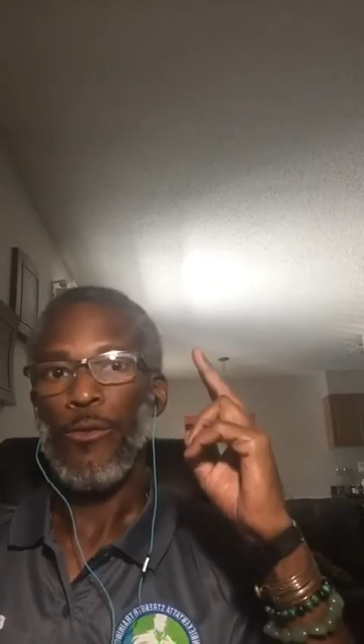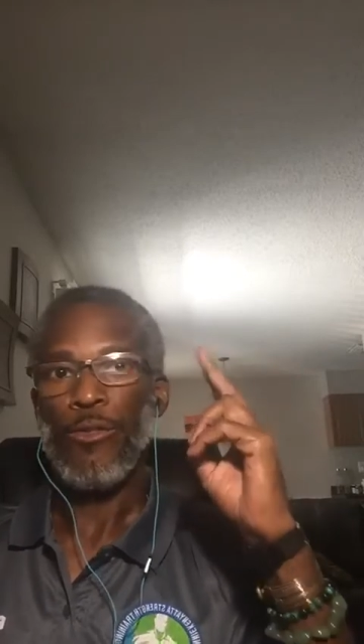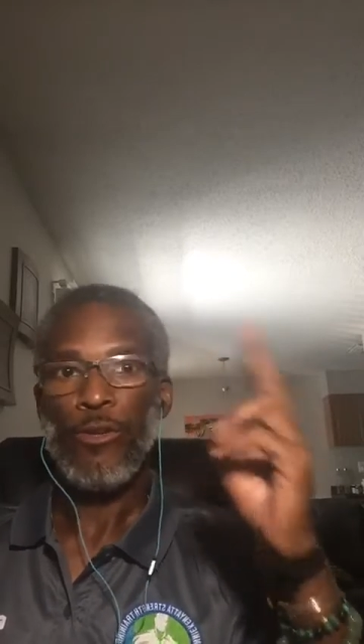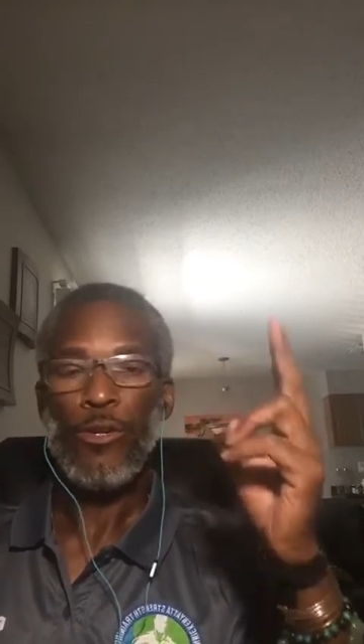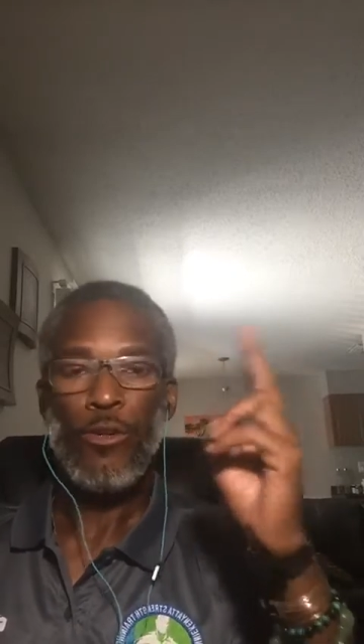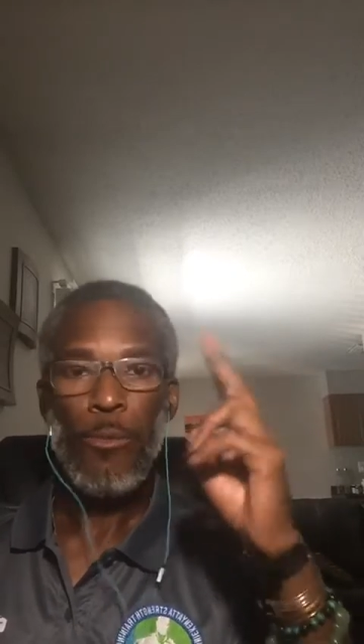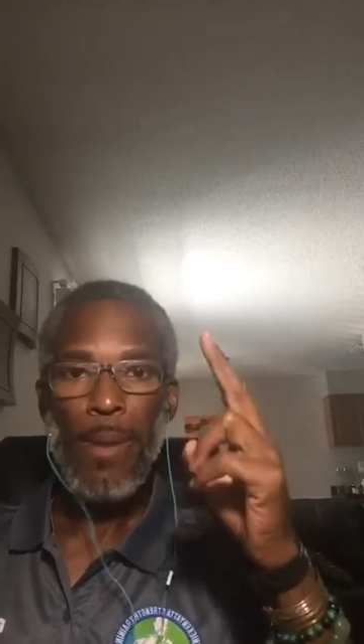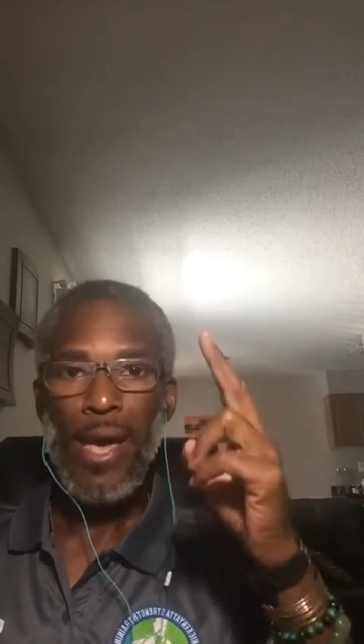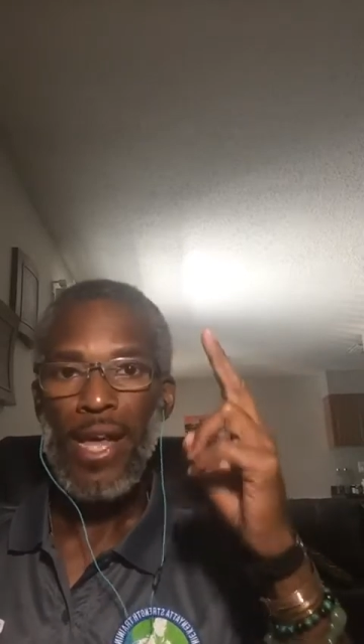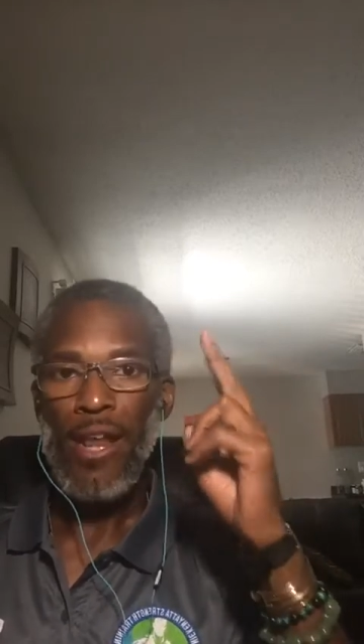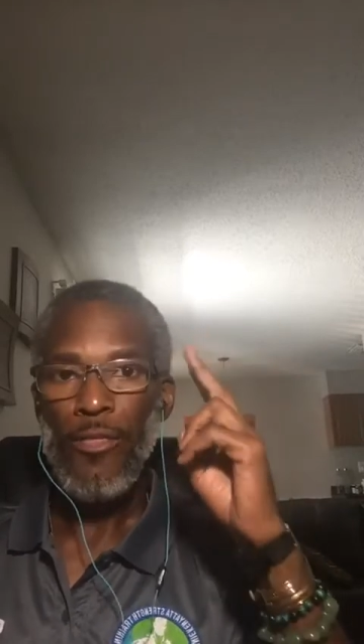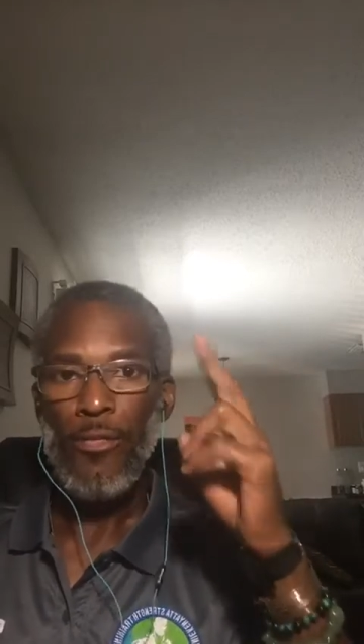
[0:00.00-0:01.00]
it's good or
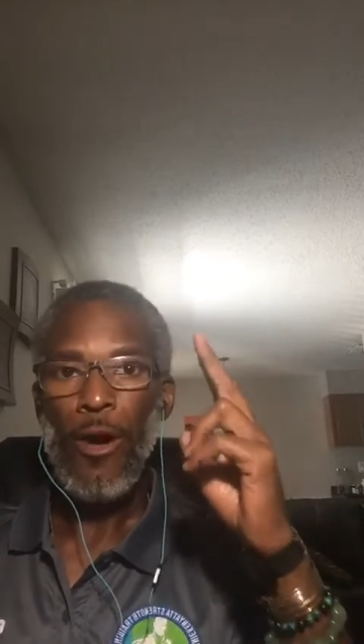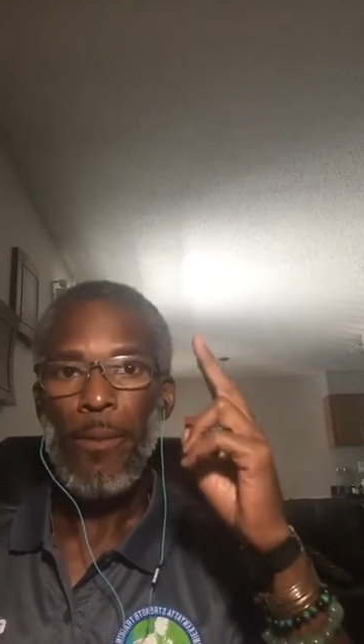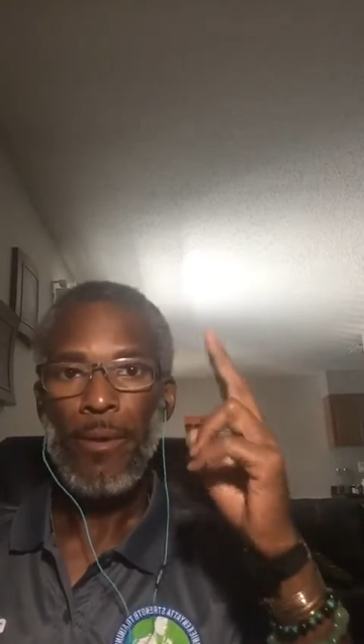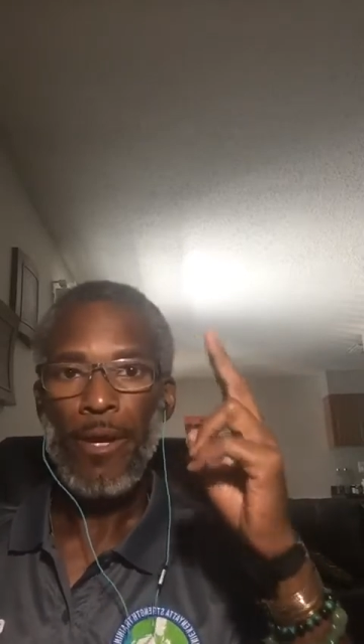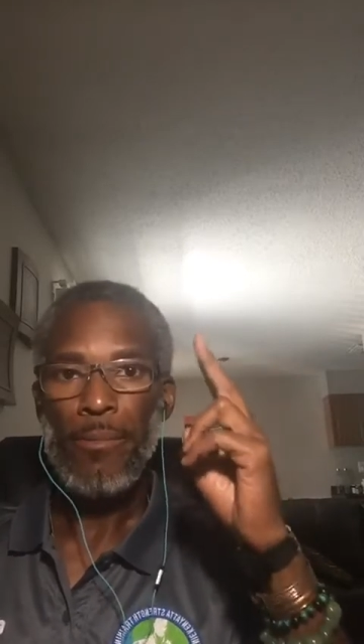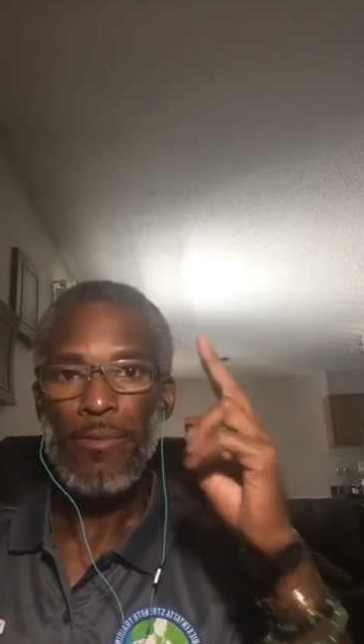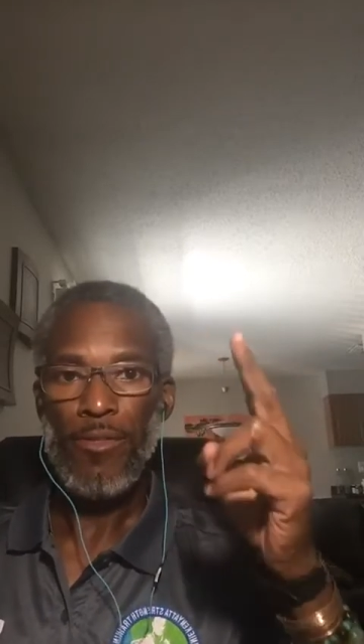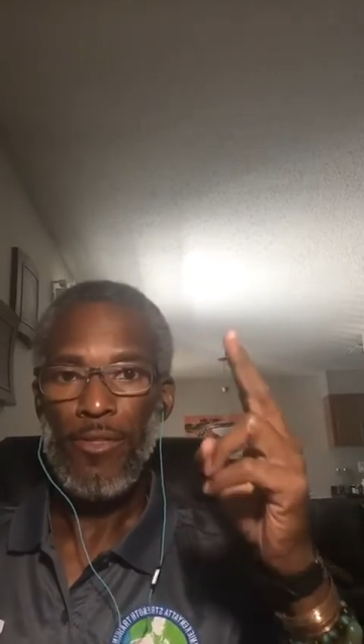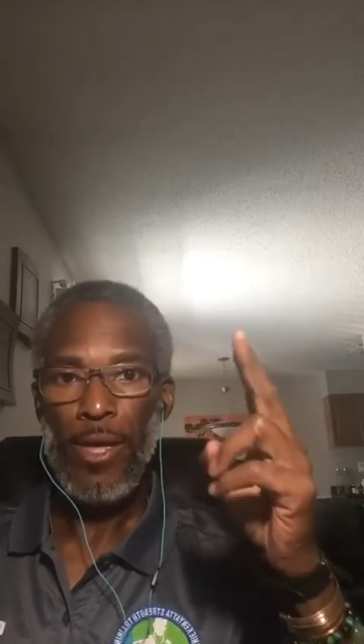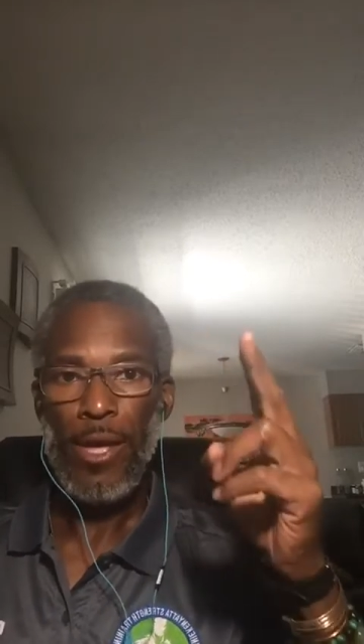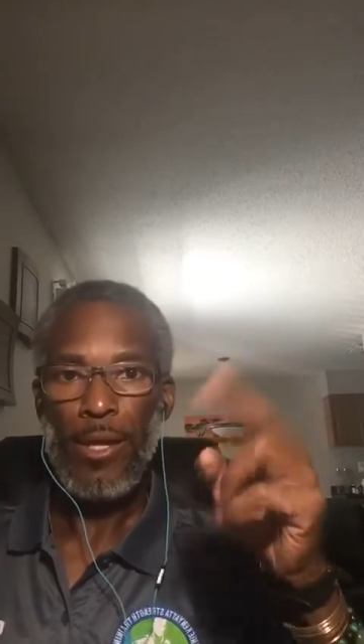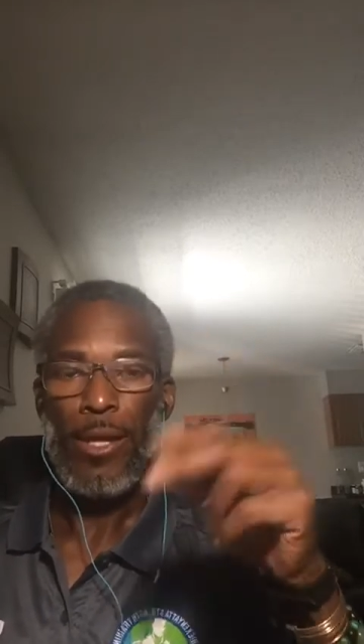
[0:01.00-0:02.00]
bad, a thought becomes a
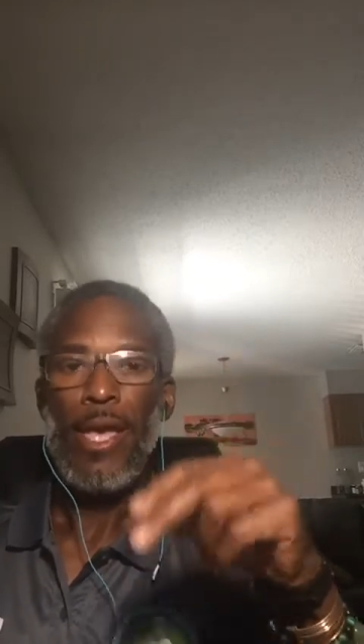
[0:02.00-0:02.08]
thing.